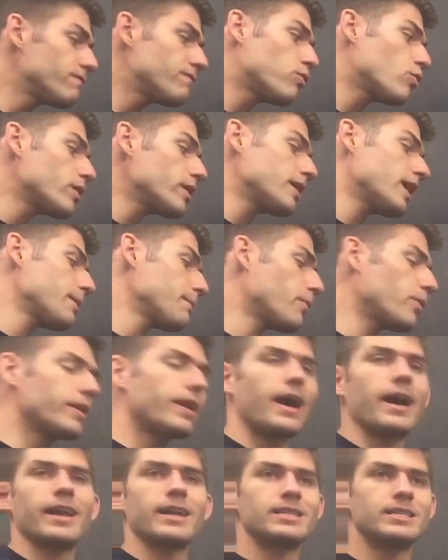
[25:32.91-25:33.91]

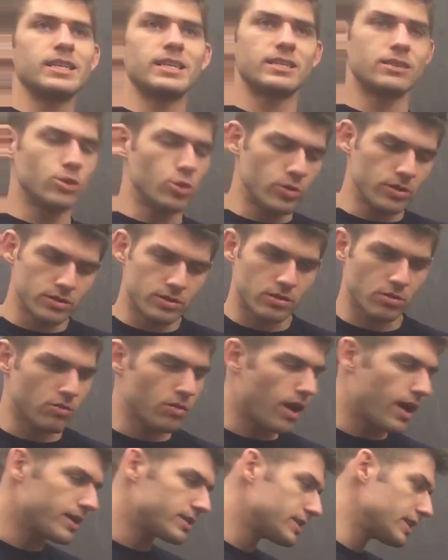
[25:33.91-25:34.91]
49.9. It's Newton's third
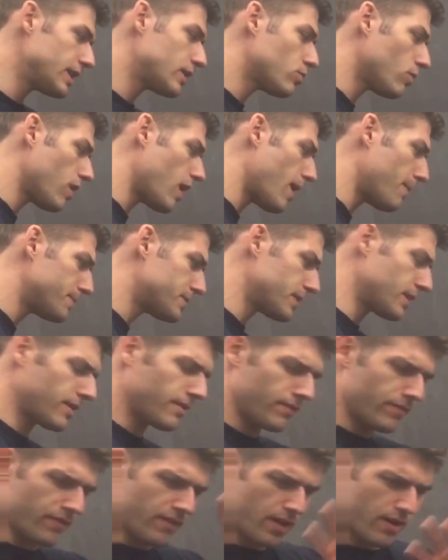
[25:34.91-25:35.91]
law. It's equal opposite
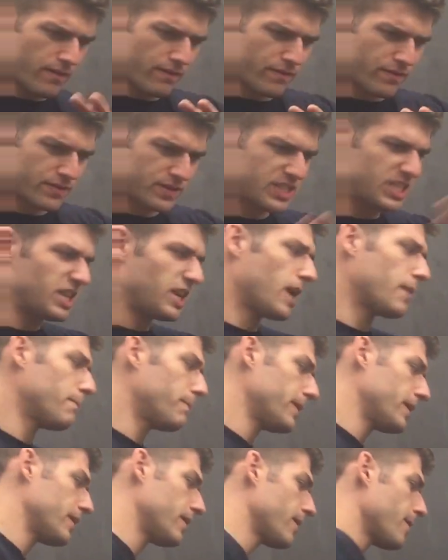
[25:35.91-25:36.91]
of C on
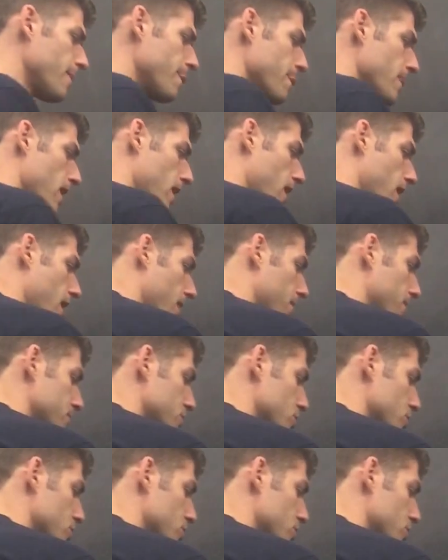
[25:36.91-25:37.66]
B. So